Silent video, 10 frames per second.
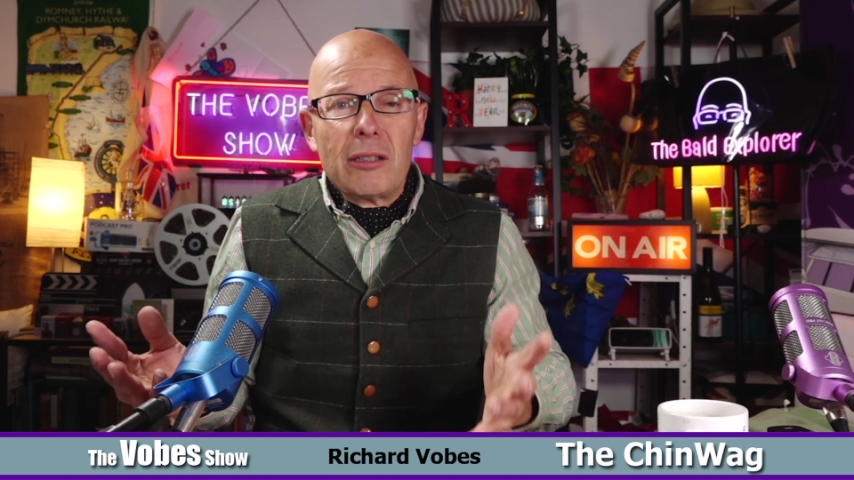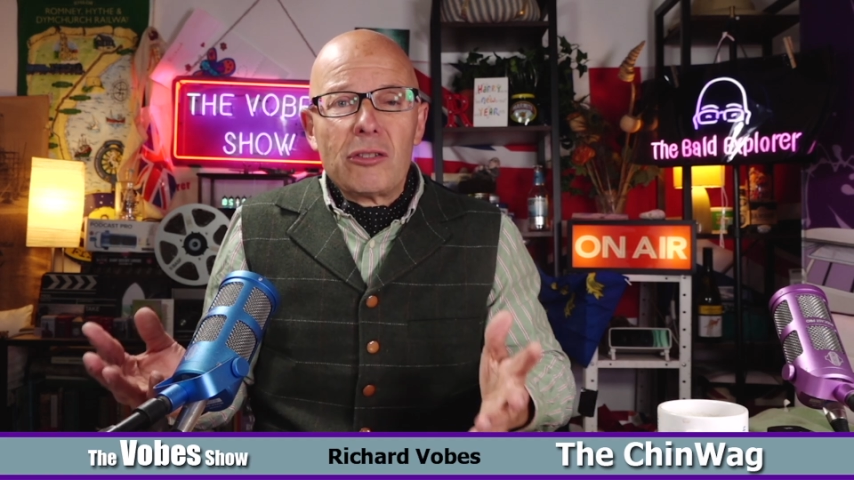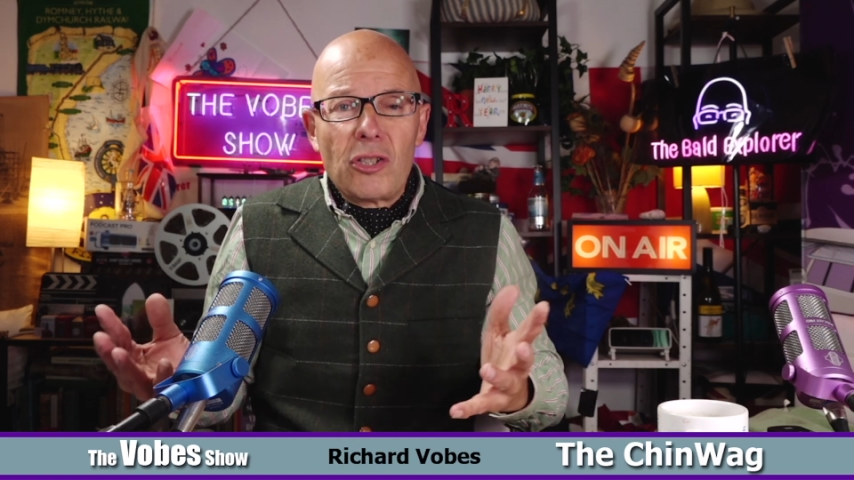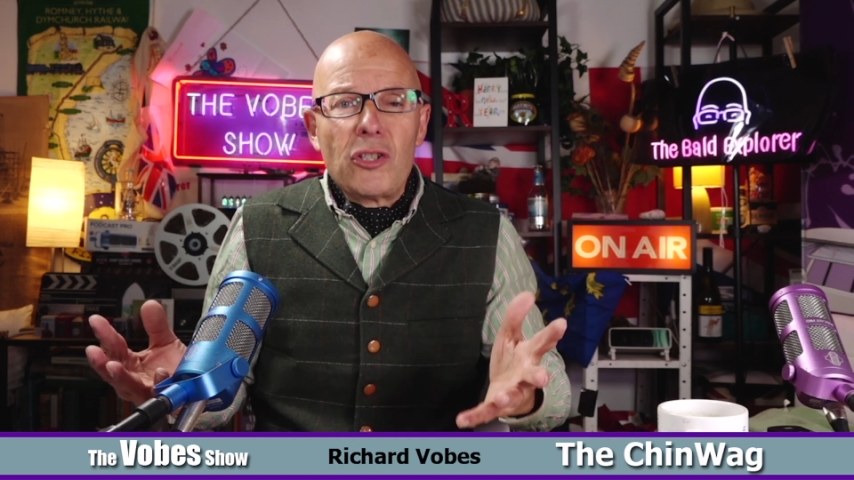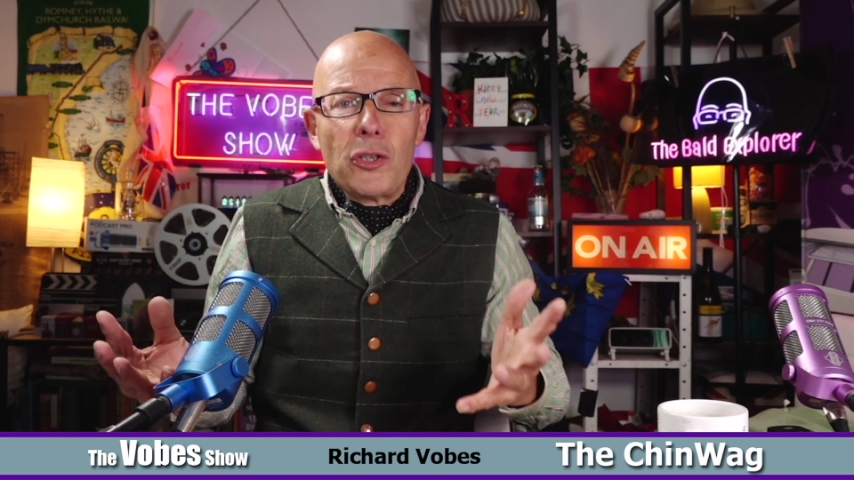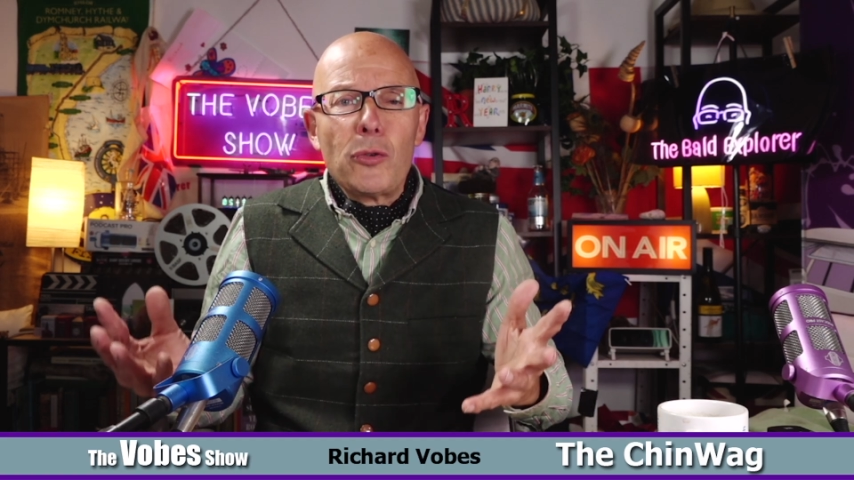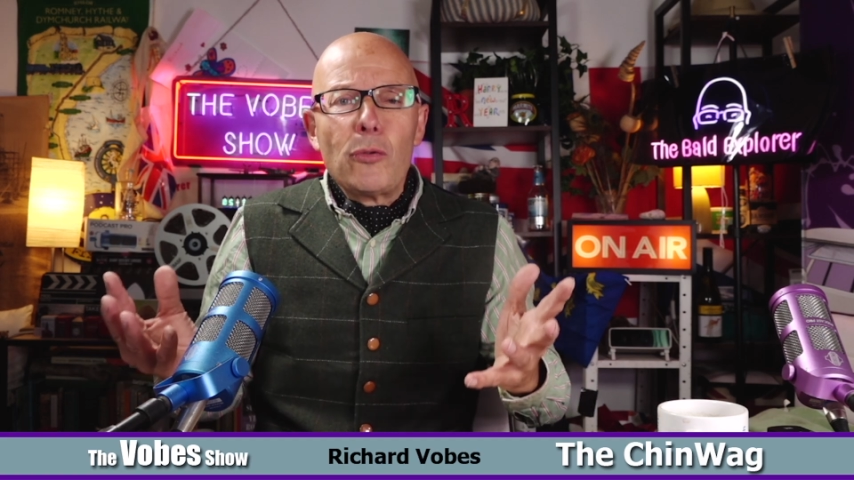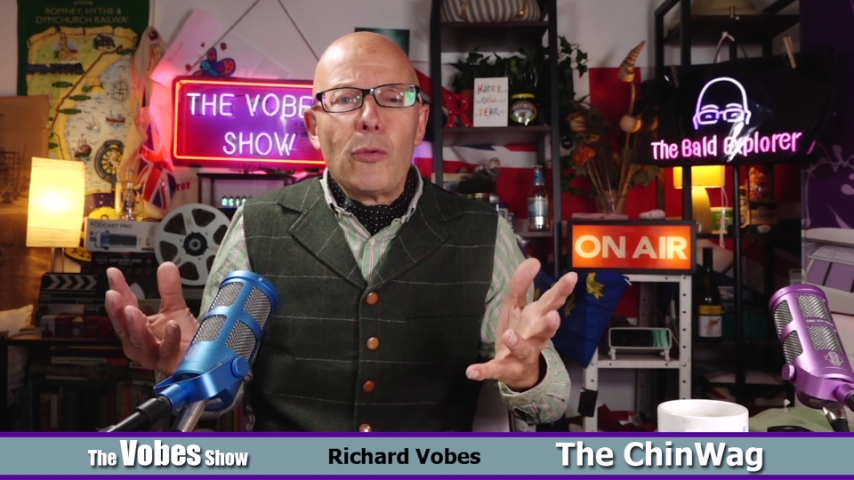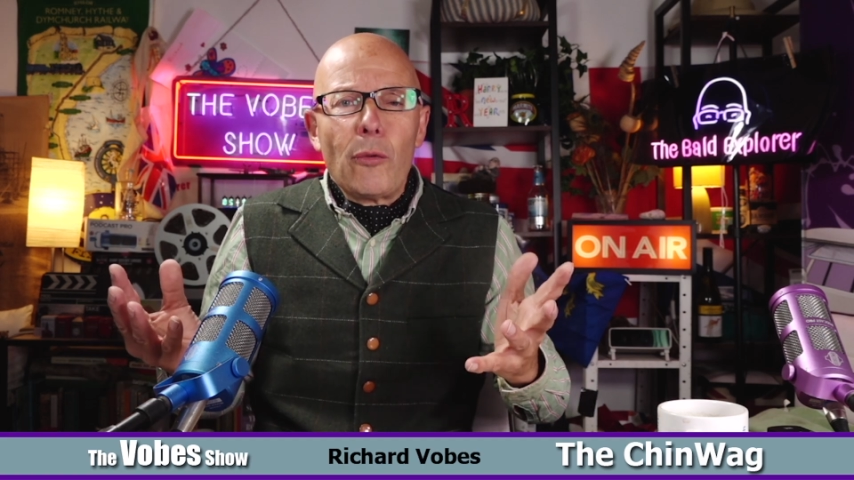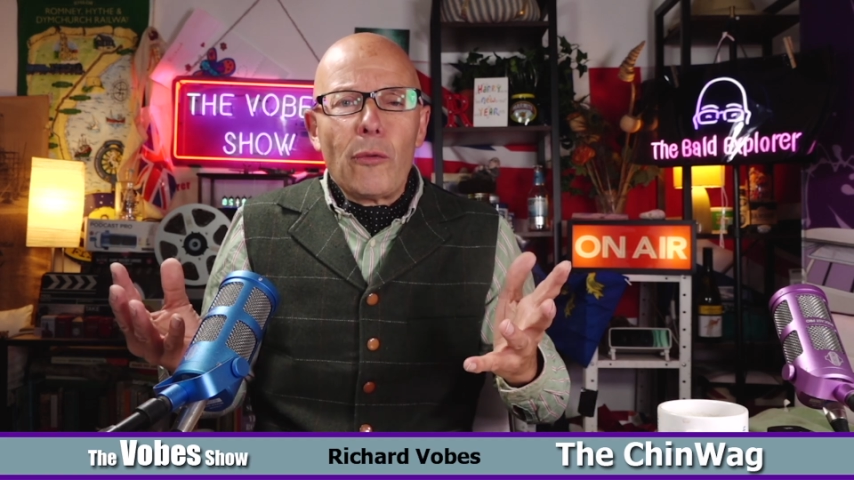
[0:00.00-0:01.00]
to
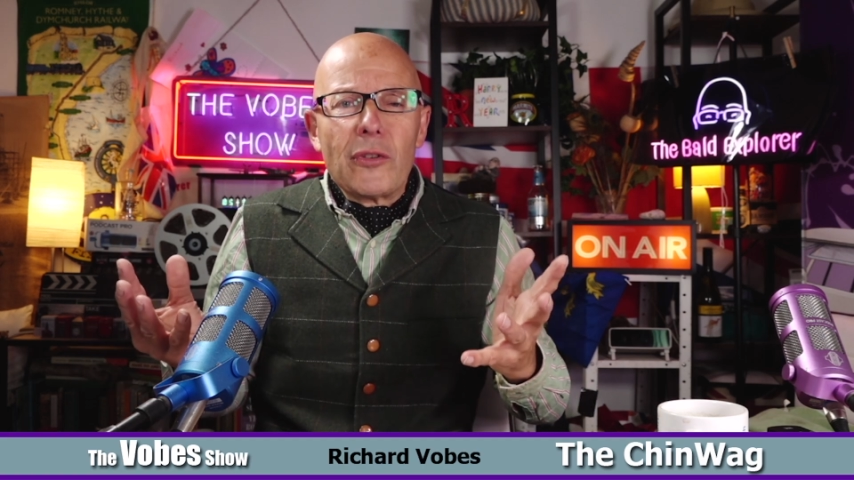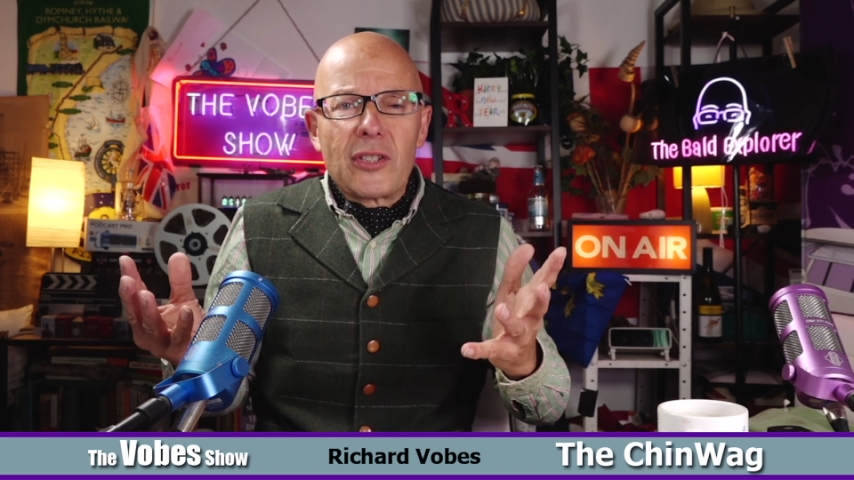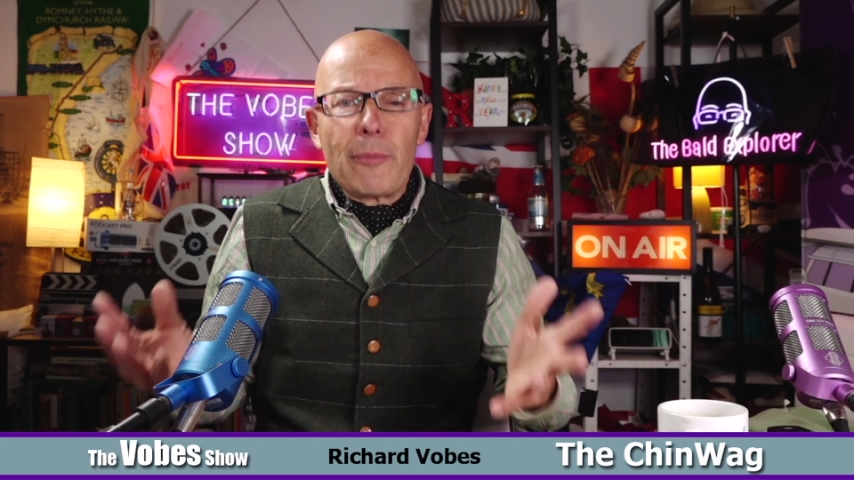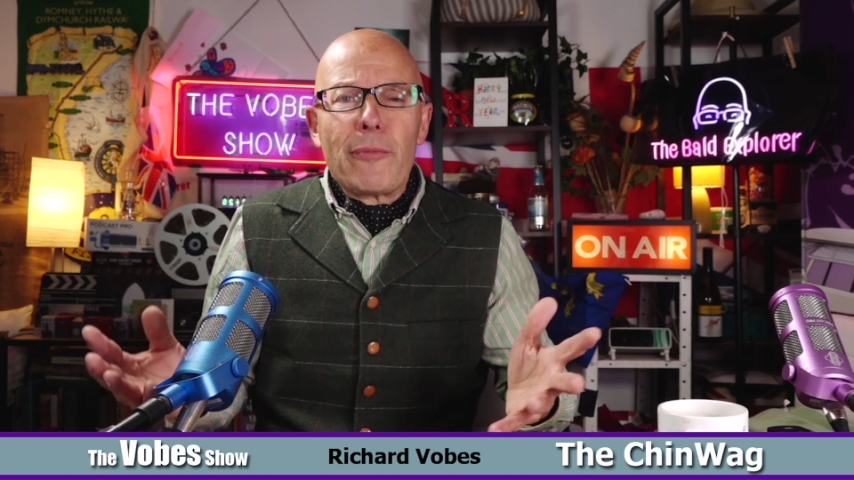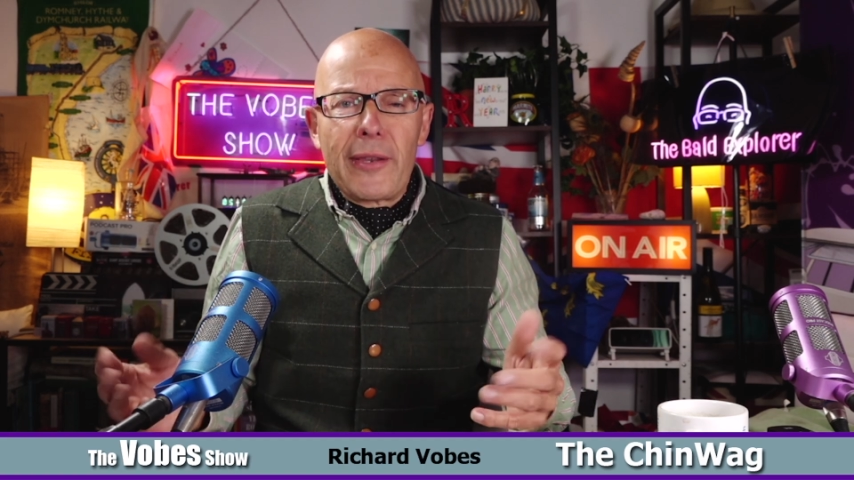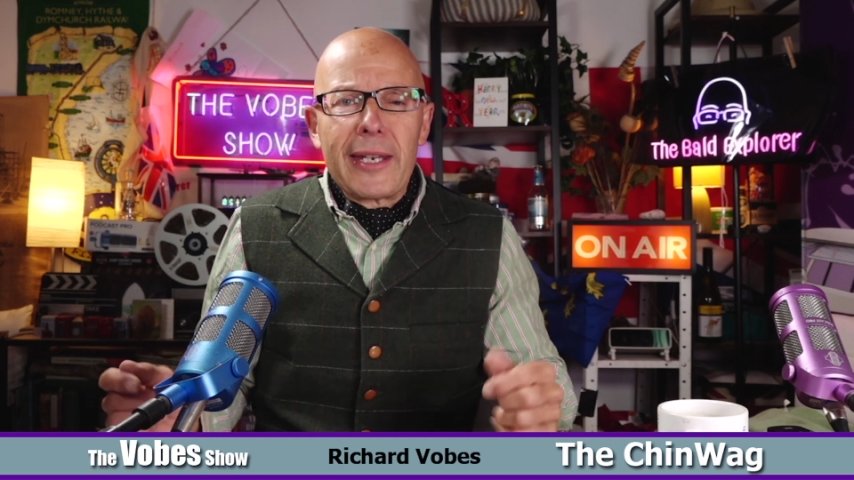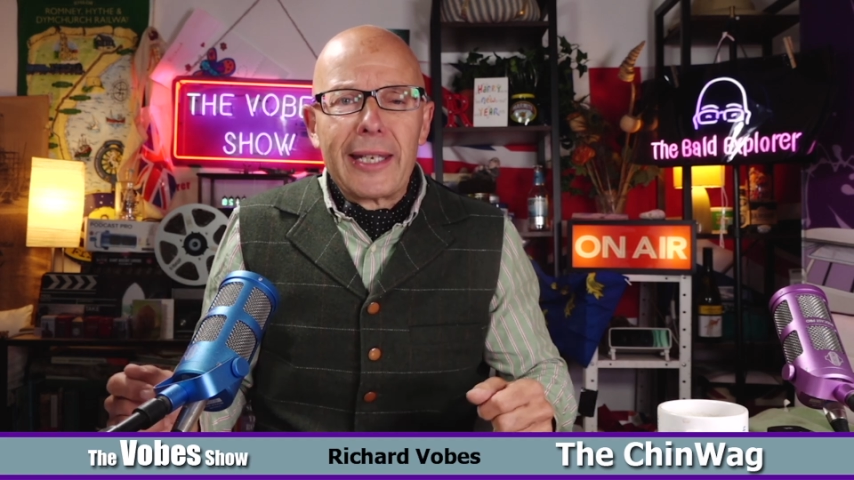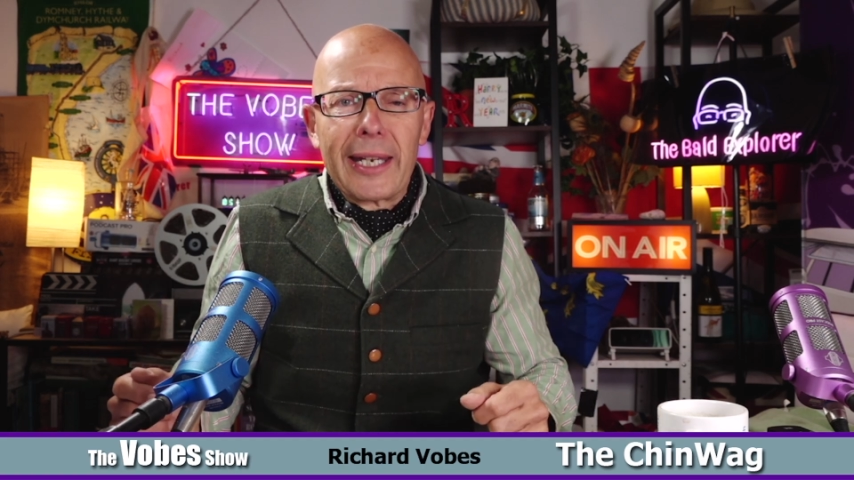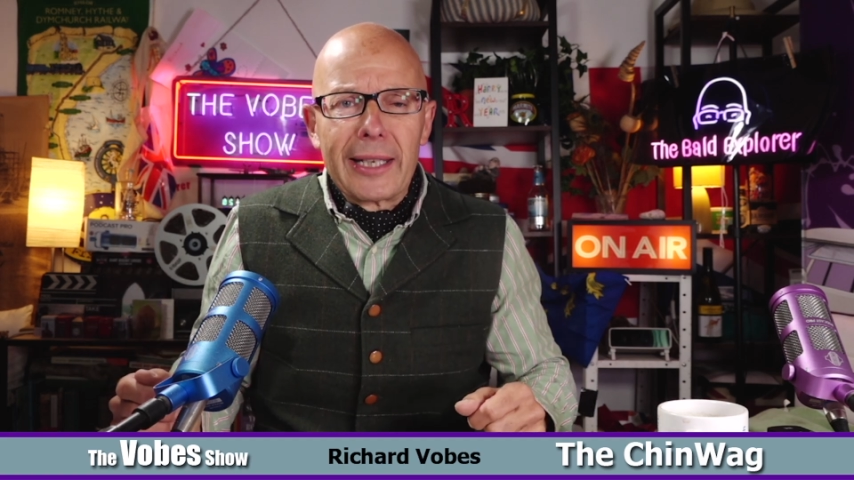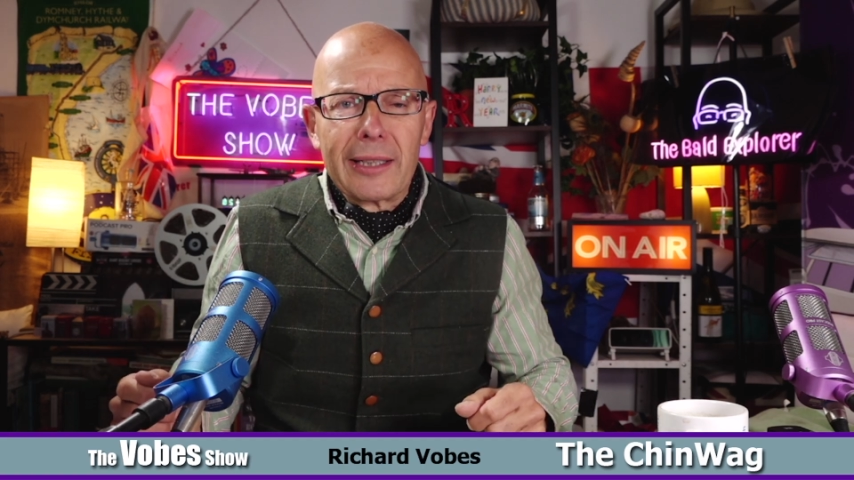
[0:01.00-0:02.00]
do some
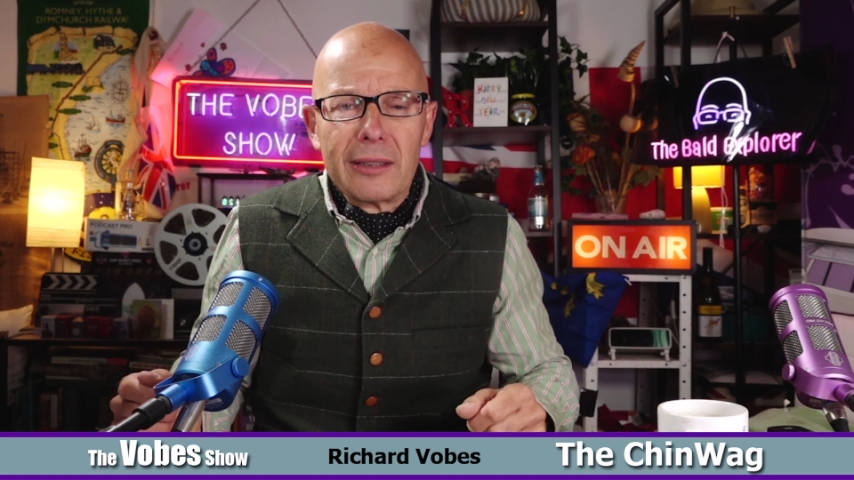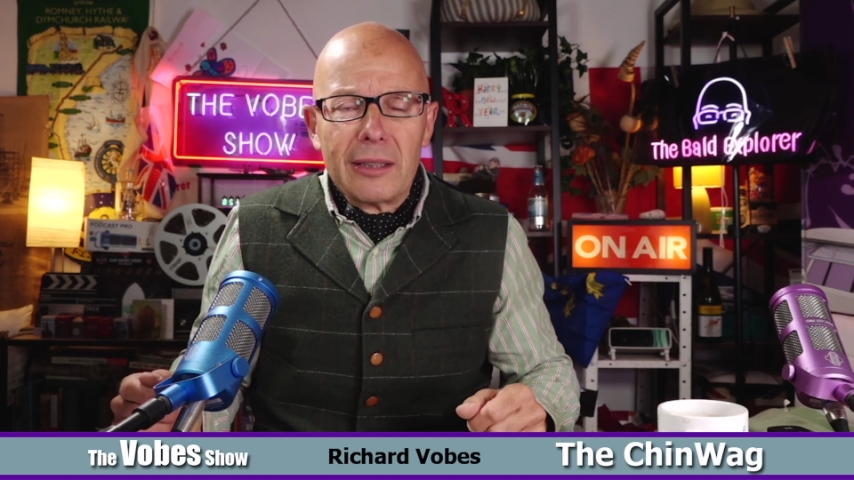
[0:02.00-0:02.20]
thinking.